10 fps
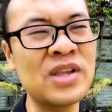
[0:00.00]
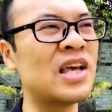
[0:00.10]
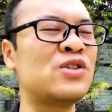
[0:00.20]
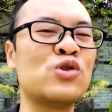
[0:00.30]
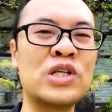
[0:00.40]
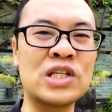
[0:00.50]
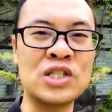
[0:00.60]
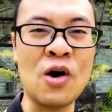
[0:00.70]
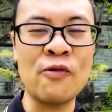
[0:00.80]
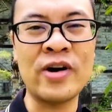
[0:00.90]
It's using
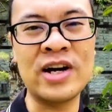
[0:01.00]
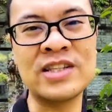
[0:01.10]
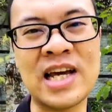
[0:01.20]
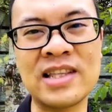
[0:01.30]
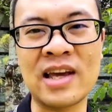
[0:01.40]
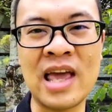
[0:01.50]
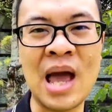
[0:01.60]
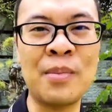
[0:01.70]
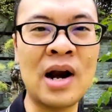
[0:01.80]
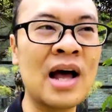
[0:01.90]
software inside the
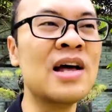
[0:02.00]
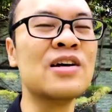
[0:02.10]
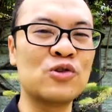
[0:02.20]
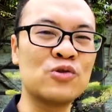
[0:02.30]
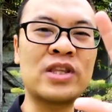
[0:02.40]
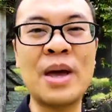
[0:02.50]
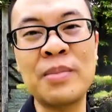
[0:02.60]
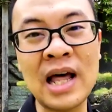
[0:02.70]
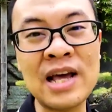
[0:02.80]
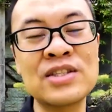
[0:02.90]
camera to
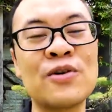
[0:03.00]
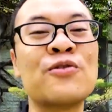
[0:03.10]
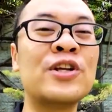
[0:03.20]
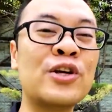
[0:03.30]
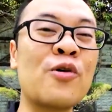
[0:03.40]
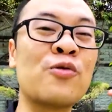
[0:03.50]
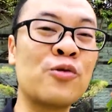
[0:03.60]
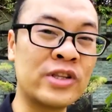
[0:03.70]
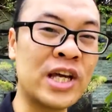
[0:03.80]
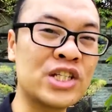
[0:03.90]
stabilize the video
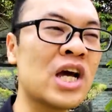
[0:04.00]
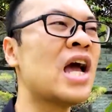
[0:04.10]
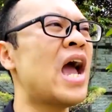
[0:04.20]
footage.